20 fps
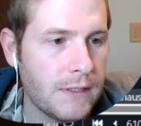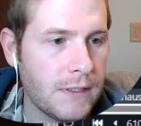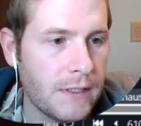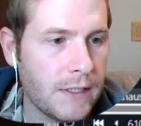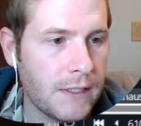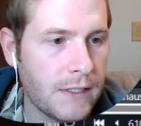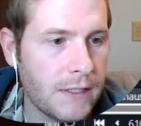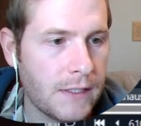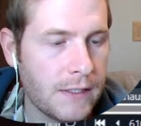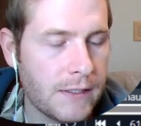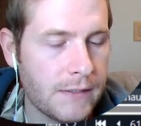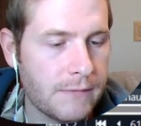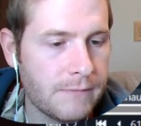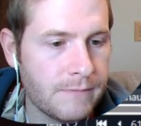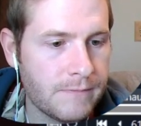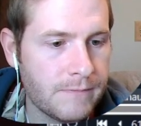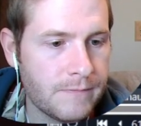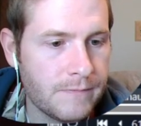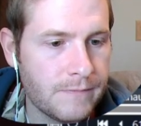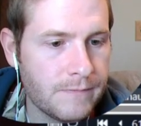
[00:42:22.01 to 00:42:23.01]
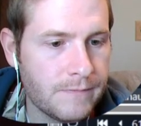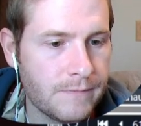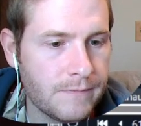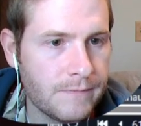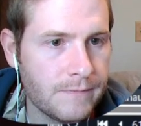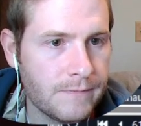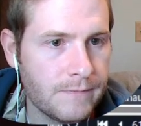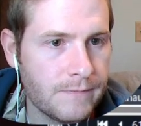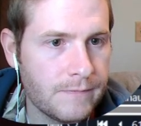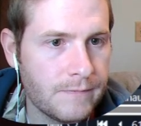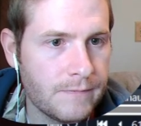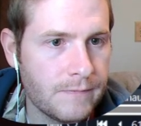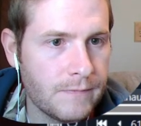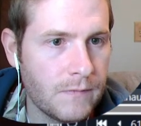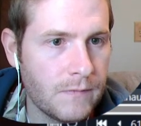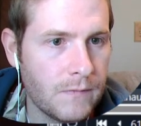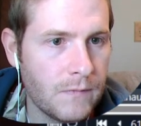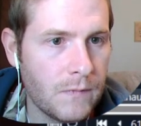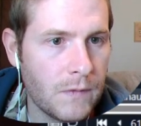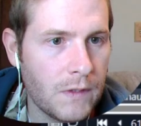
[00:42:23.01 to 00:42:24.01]
Okay,
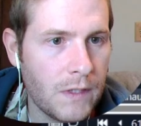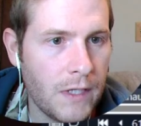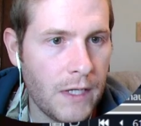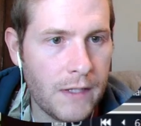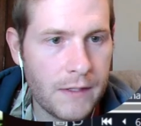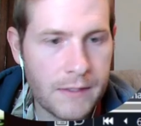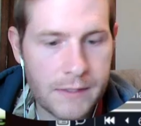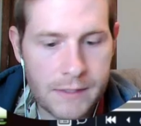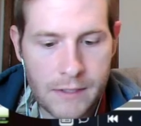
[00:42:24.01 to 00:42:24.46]
let's